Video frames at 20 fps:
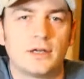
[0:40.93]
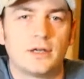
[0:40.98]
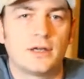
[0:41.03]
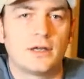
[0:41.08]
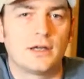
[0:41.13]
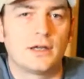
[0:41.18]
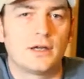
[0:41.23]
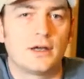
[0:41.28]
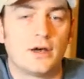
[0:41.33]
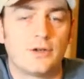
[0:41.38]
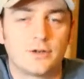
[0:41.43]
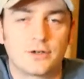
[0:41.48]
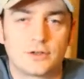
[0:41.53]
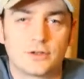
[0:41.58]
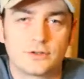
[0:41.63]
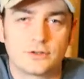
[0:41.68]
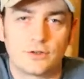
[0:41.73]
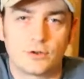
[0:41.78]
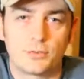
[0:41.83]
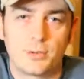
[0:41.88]
under
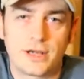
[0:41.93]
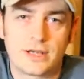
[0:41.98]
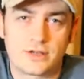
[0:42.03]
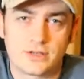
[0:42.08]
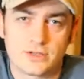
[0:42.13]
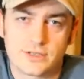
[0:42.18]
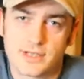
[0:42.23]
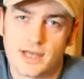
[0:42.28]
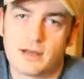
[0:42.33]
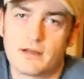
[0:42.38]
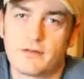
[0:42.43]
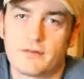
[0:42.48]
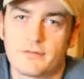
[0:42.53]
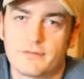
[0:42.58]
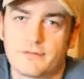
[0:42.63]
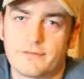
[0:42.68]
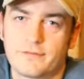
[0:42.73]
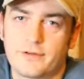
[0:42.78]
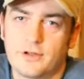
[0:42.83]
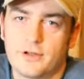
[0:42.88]
control by
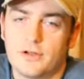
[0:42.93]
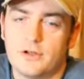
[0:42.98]
yourself,